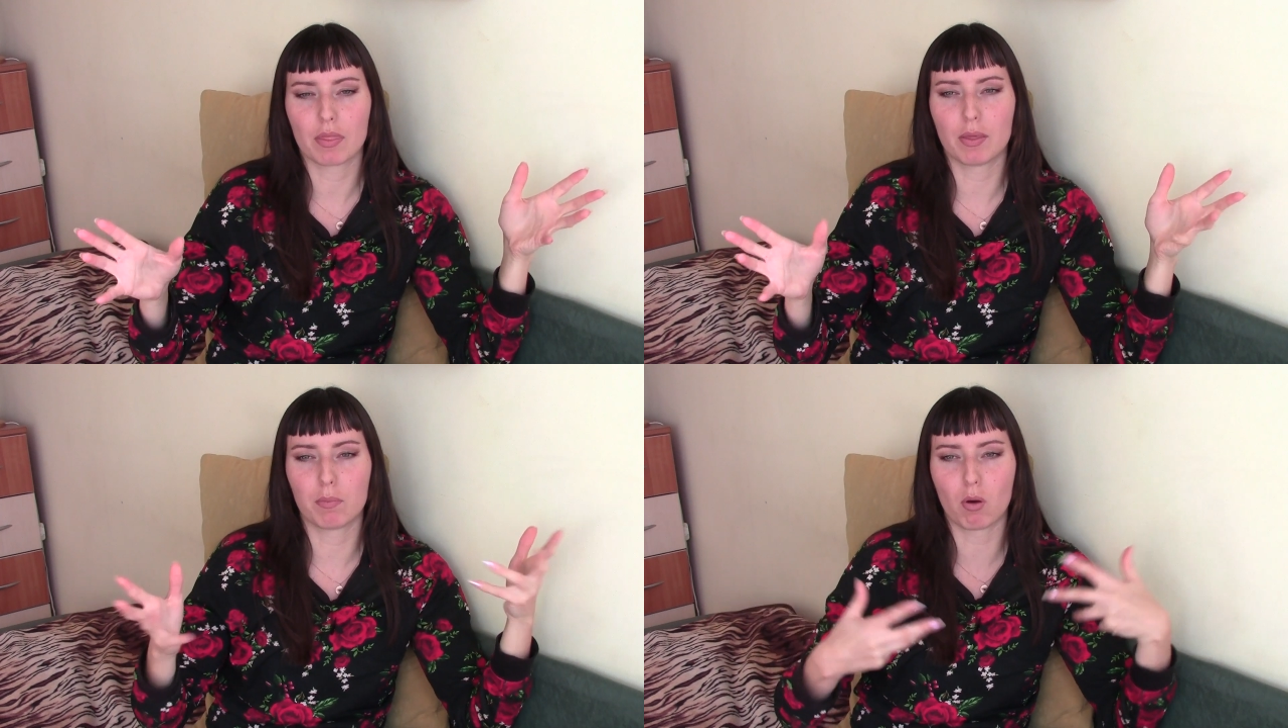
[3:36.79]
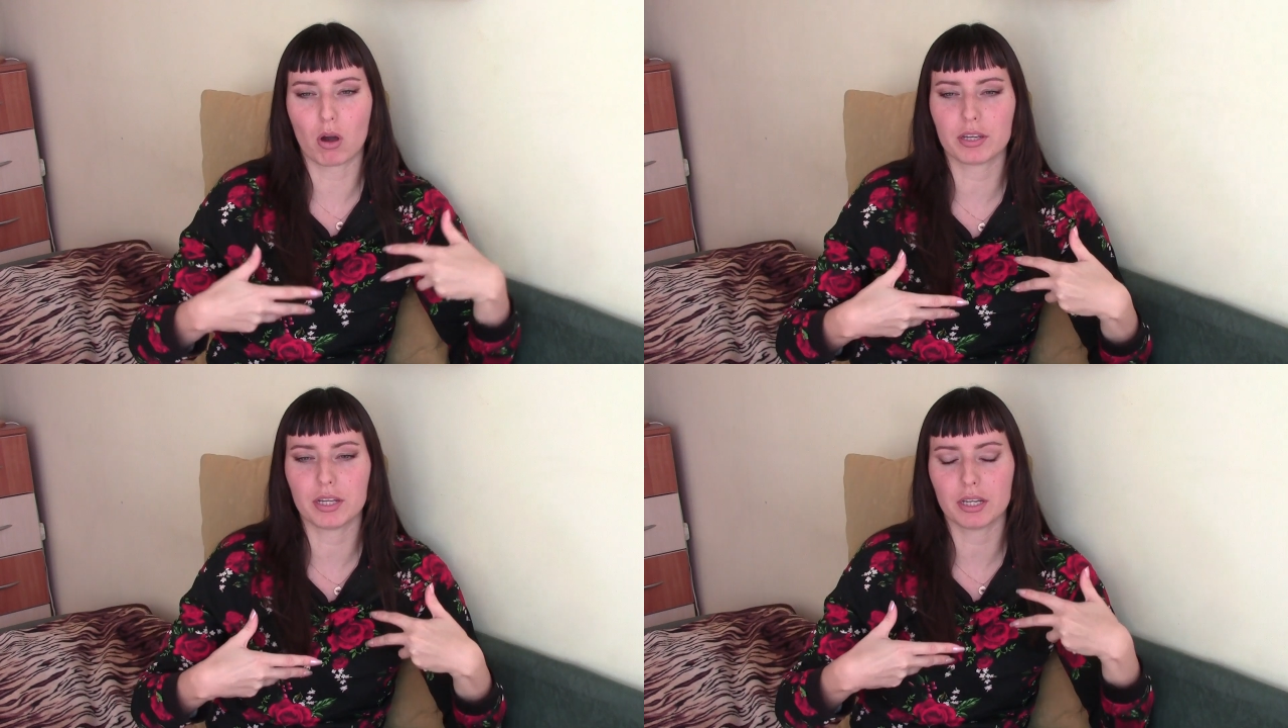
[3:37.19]
The
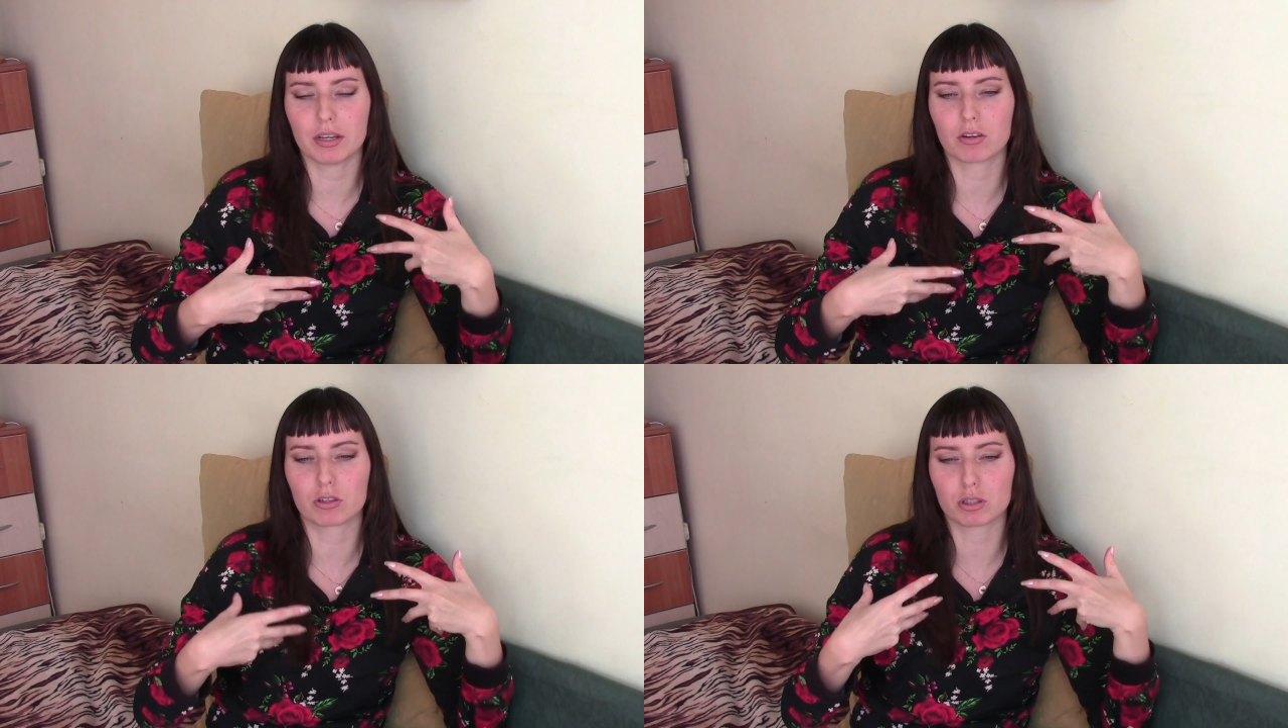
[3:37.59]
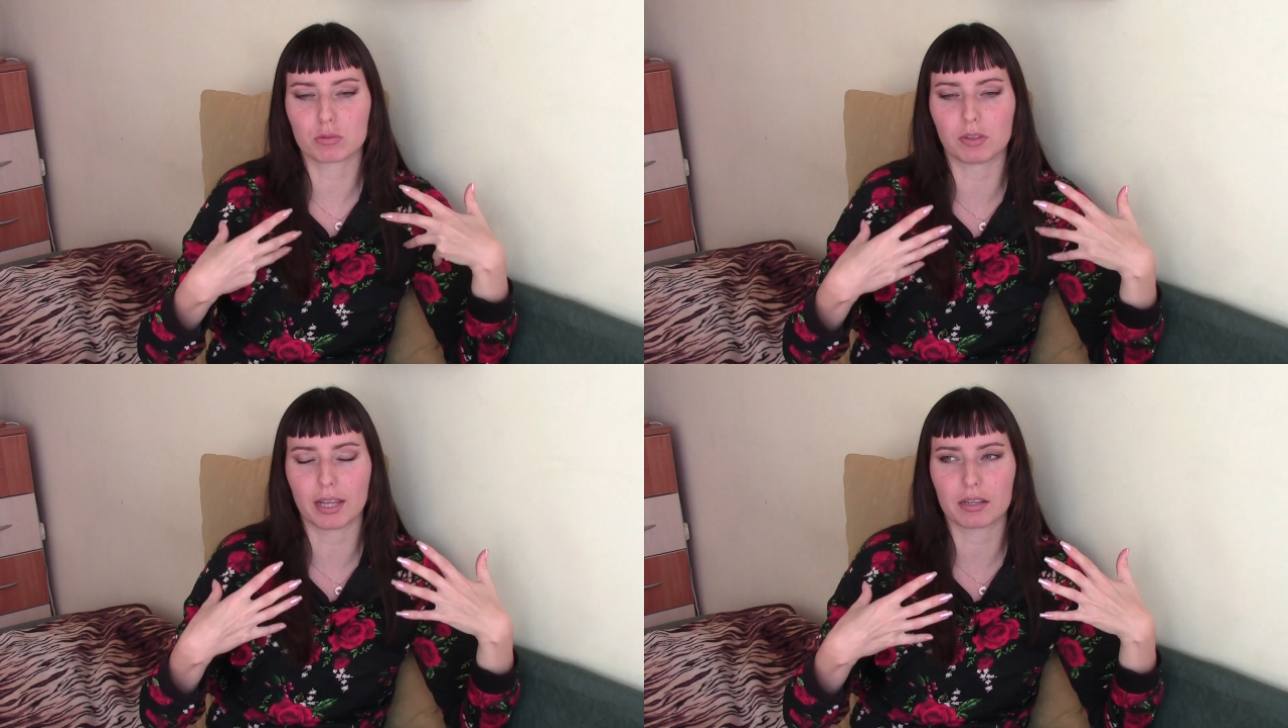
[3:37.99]
body,
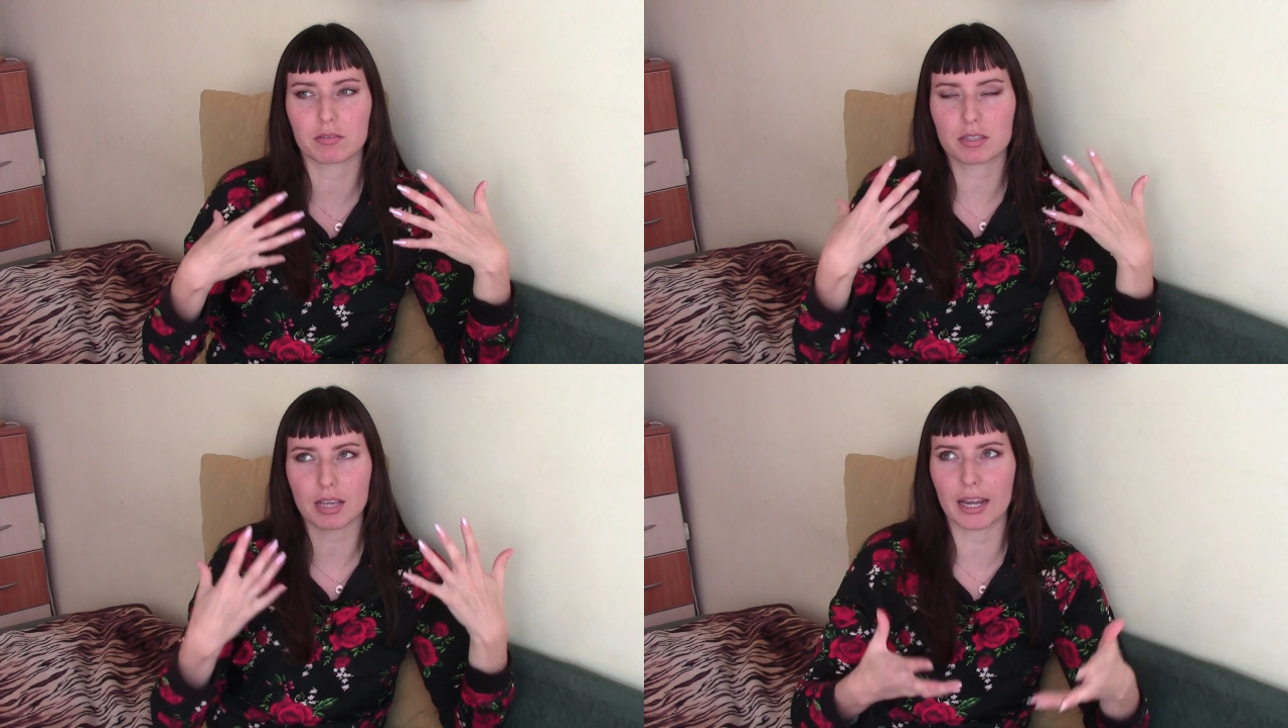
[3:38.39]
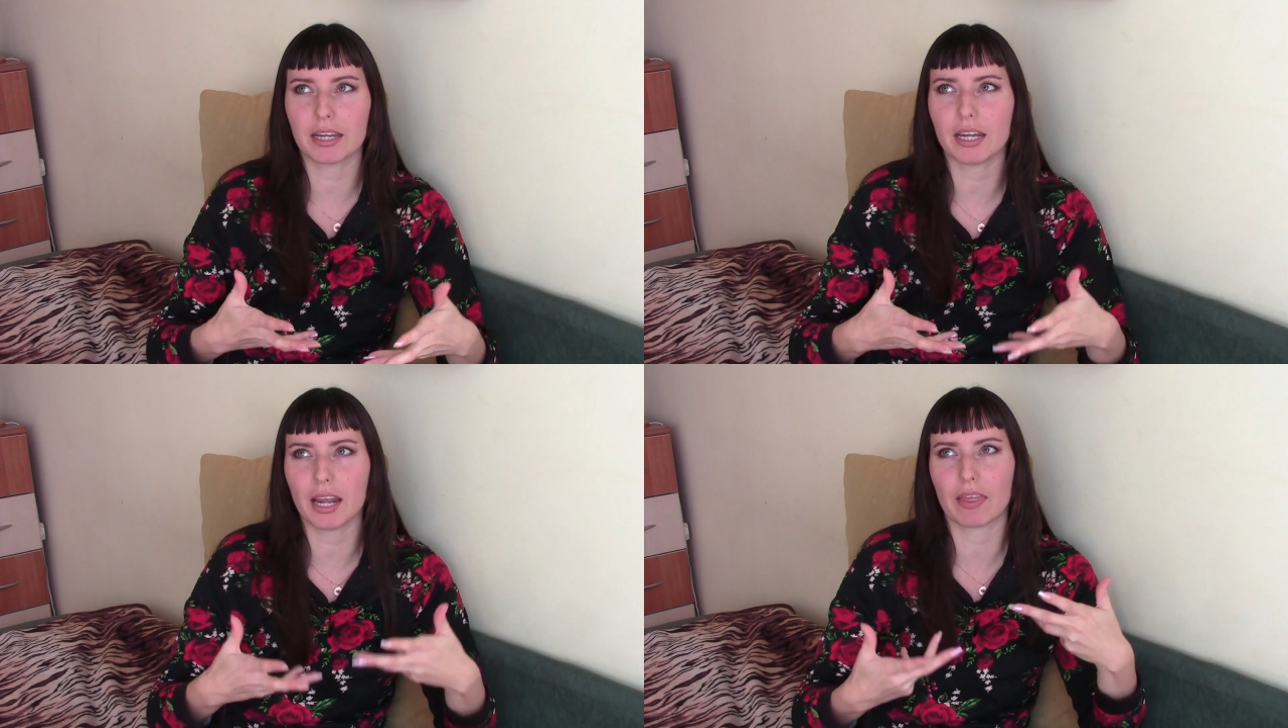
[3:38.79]
like
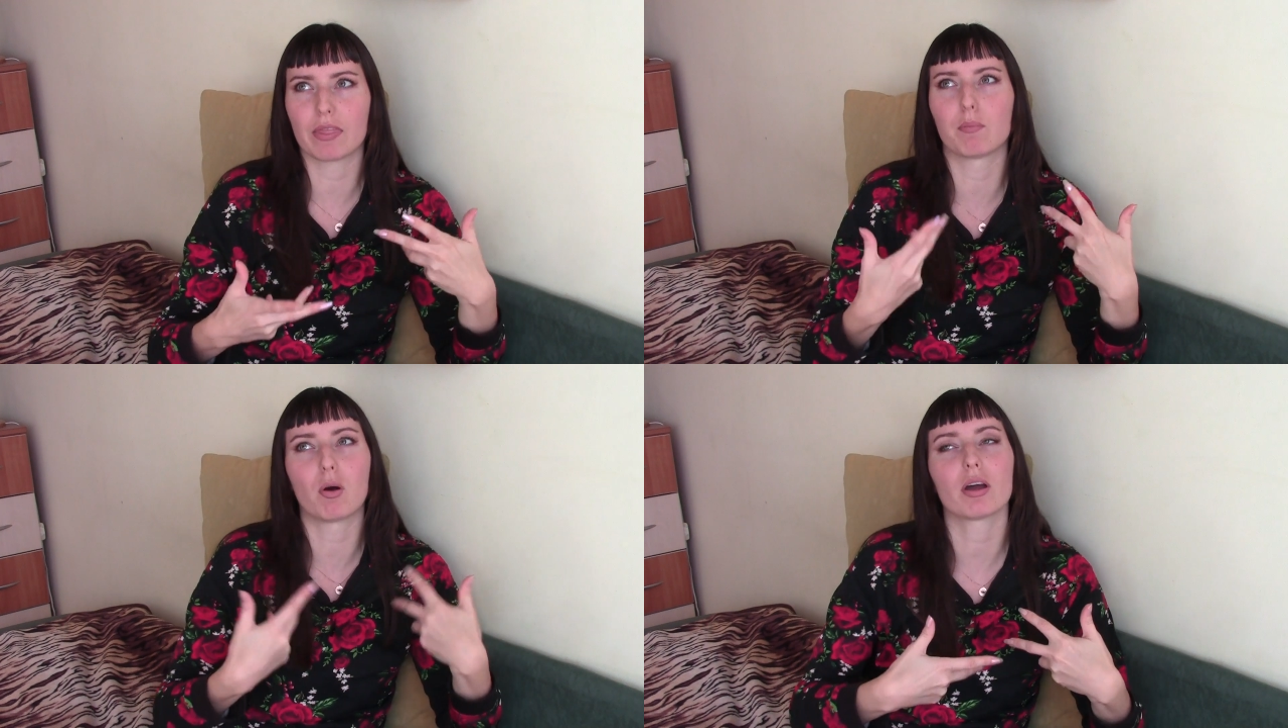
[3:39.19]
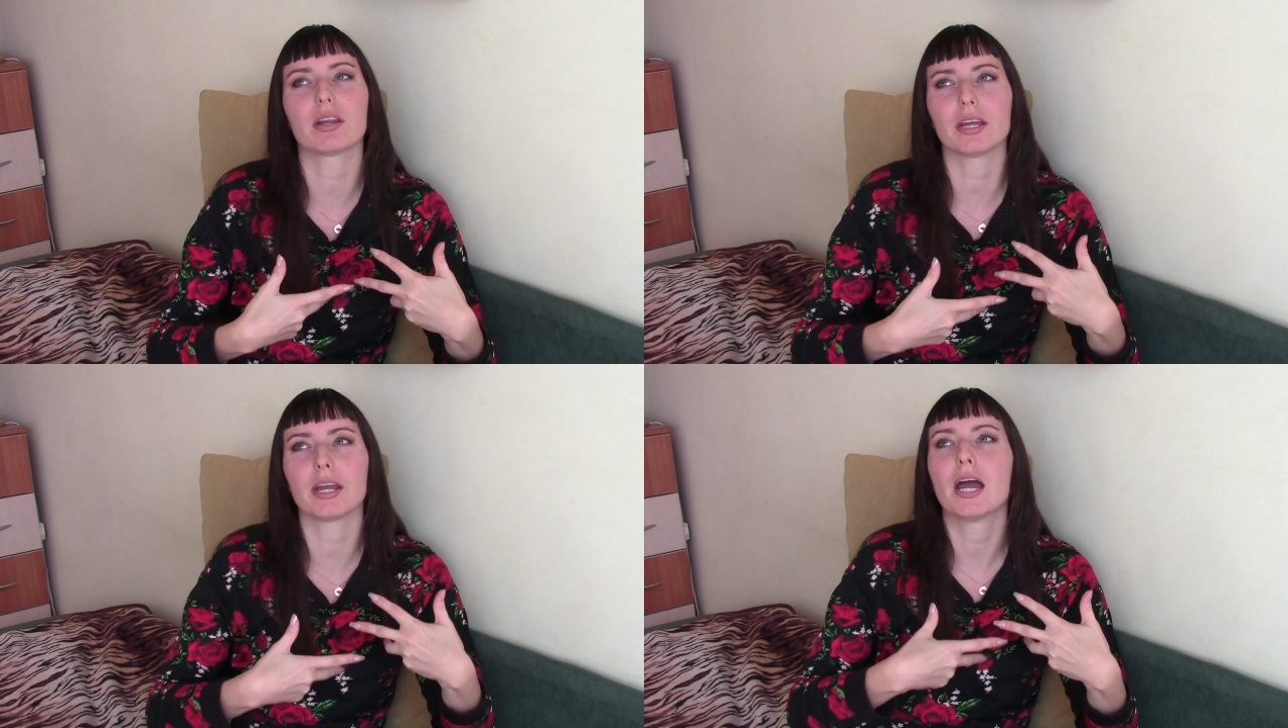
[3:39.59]
psyche and the
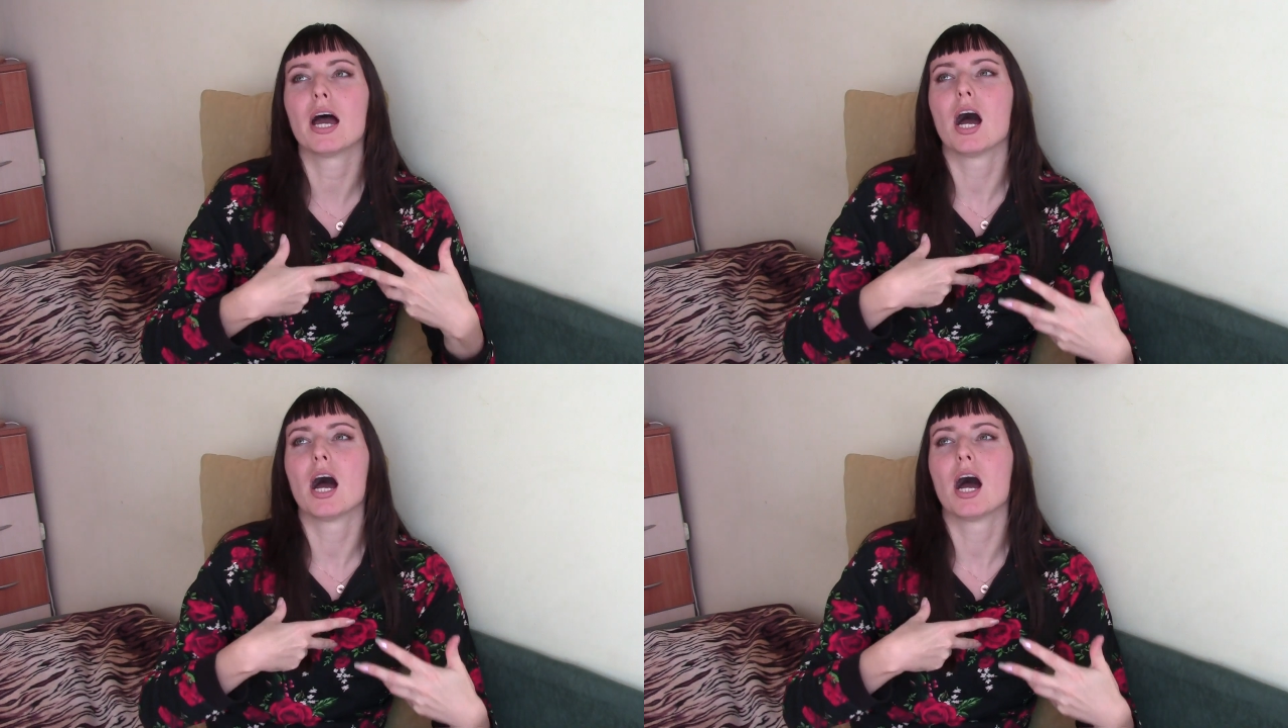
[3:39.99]
body